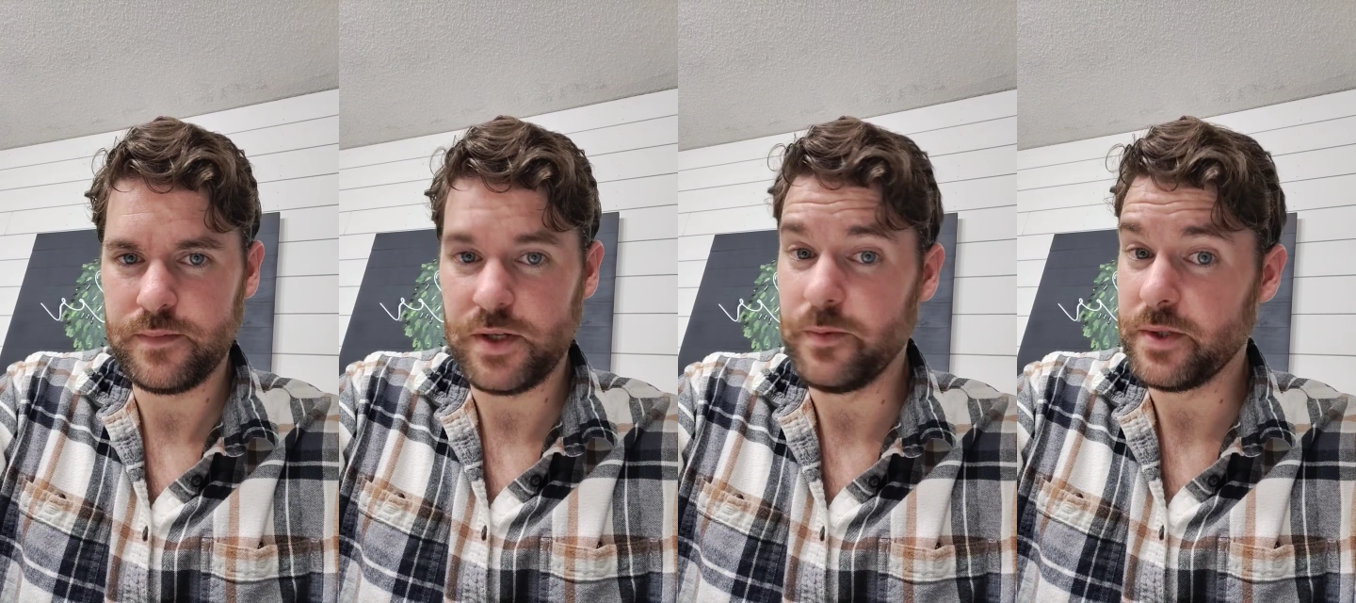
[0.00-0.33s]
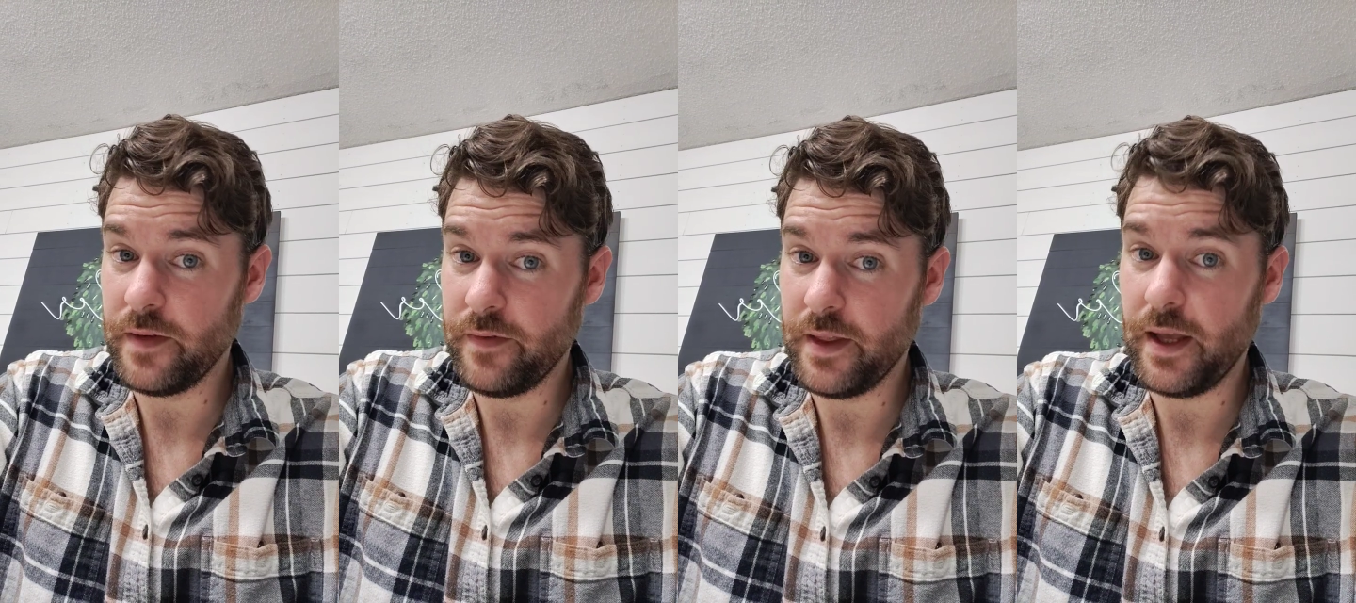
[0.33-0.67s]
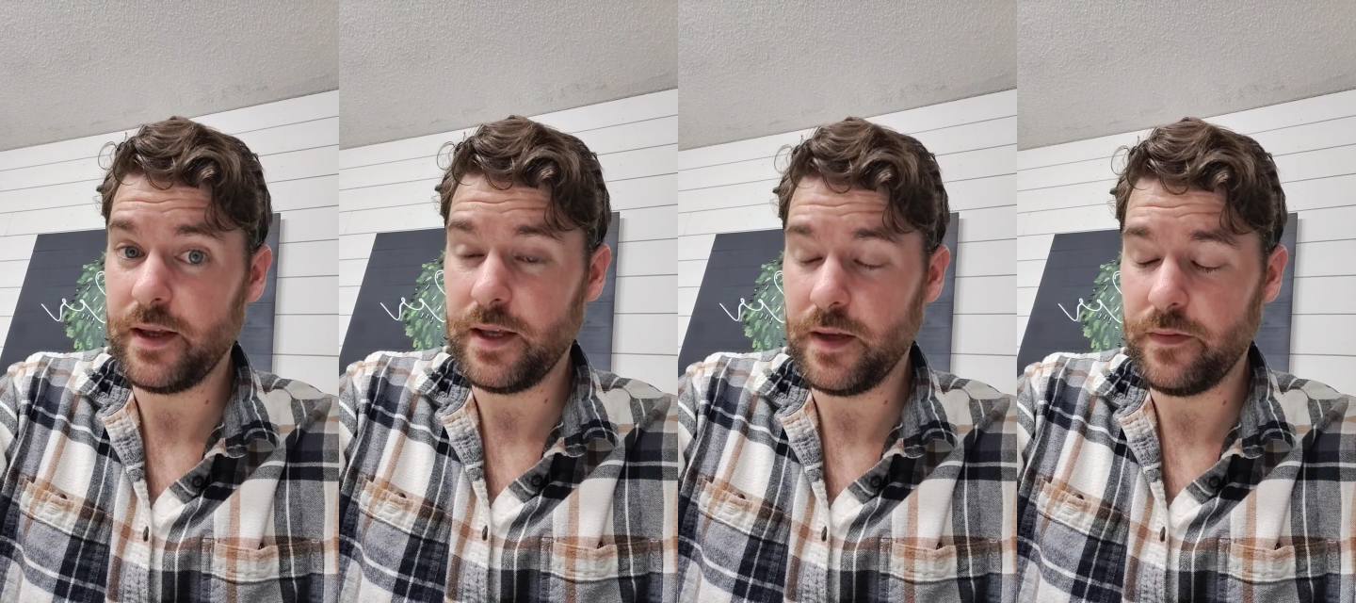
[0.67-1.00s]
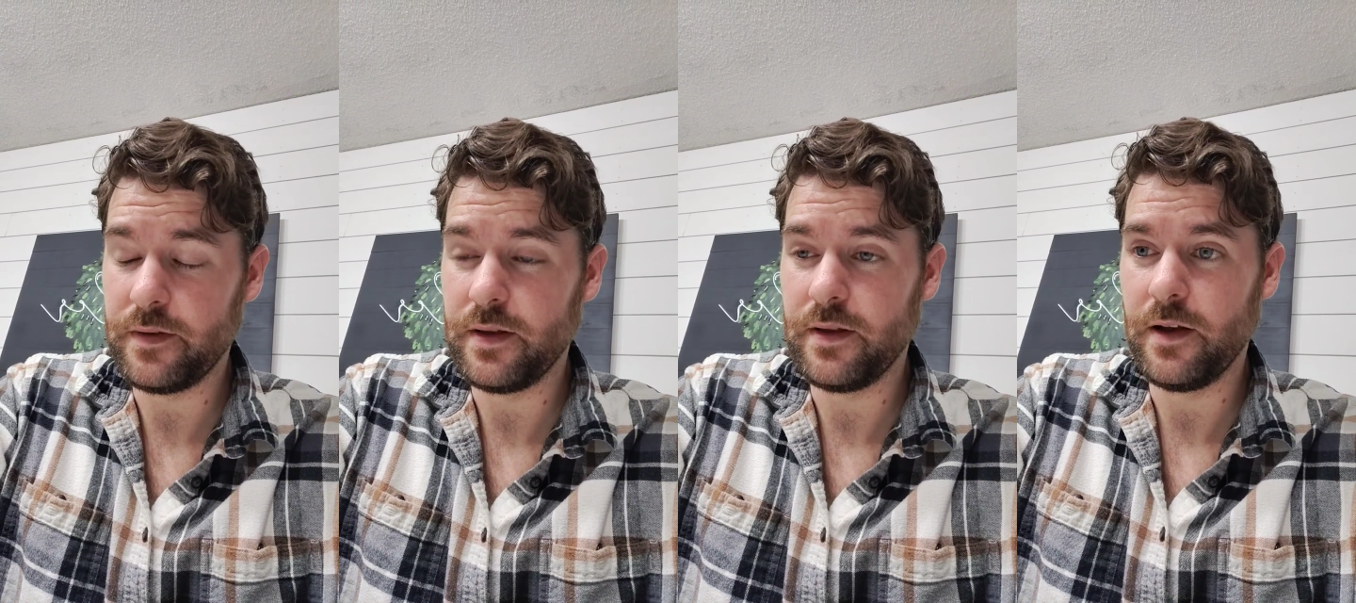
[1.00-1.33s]
she was given that
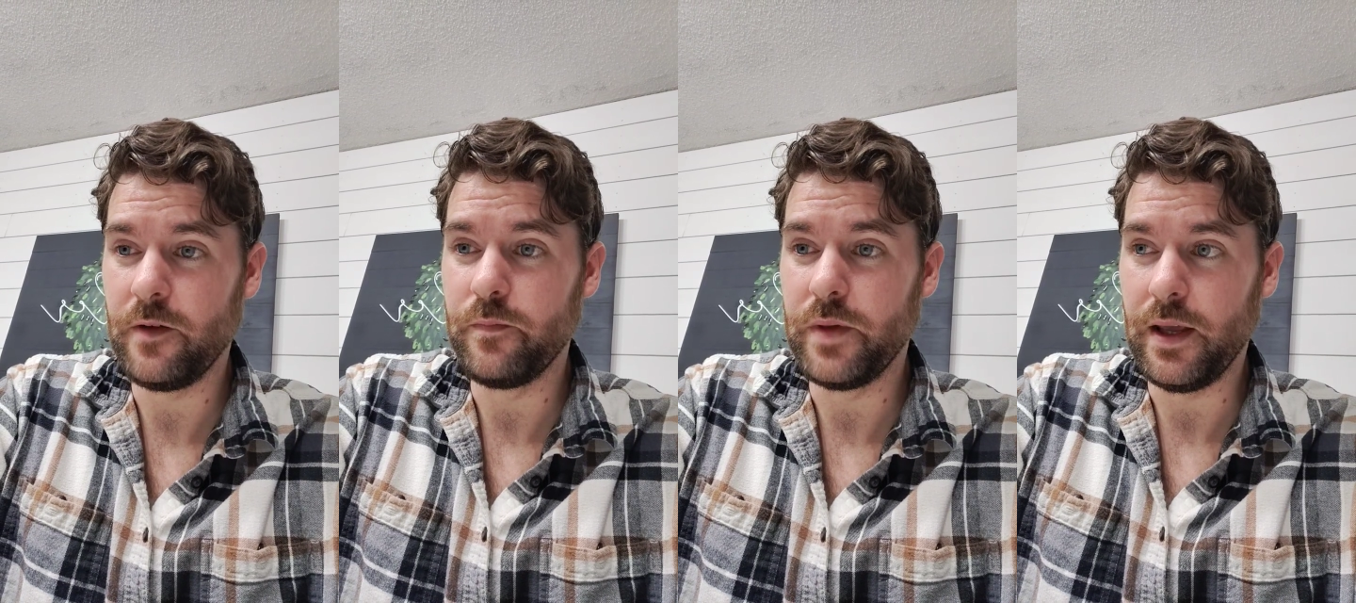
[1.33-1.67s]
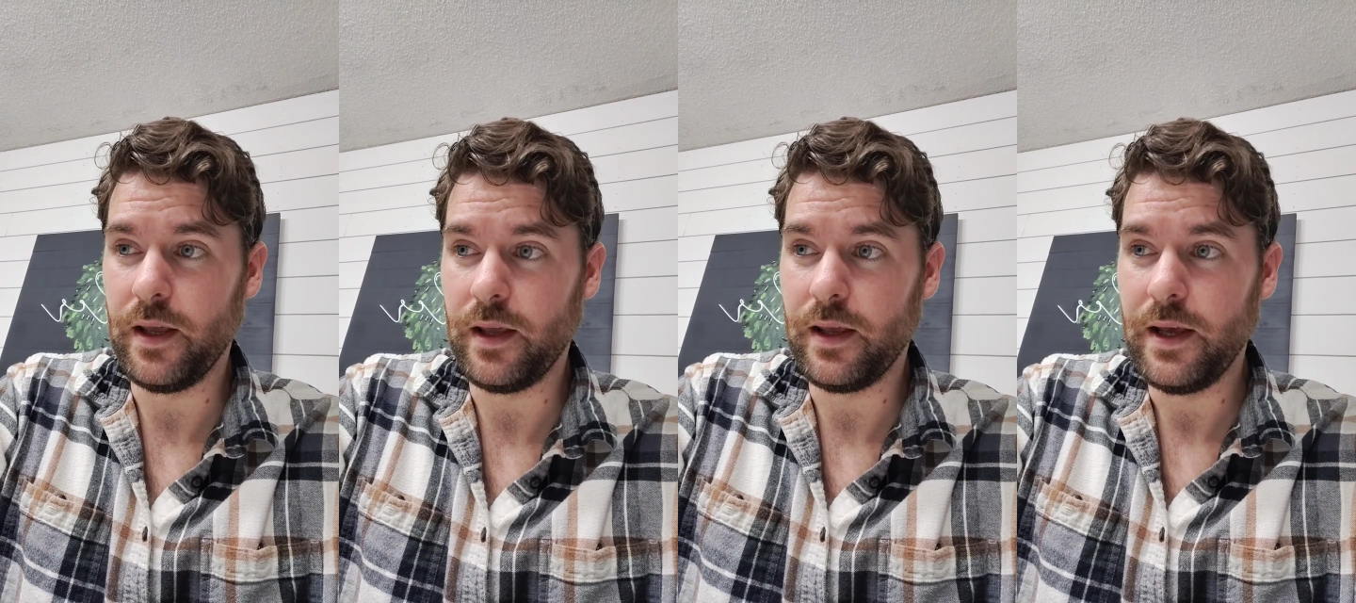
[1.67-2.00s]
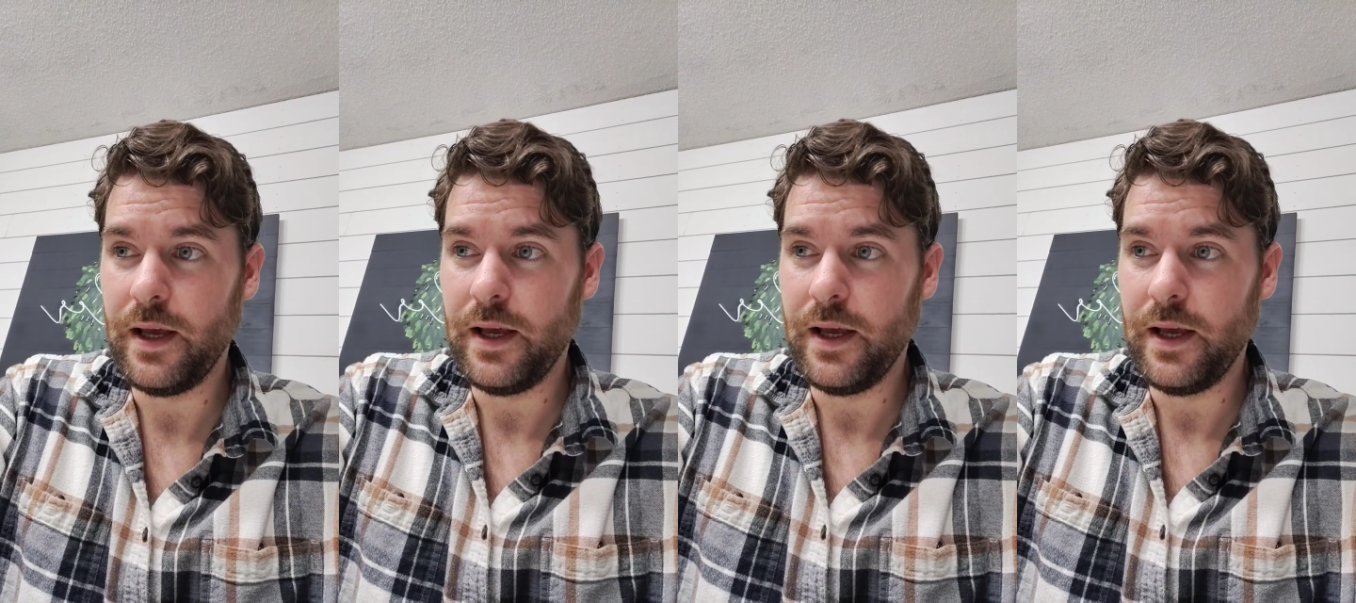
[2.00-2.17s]
gift of being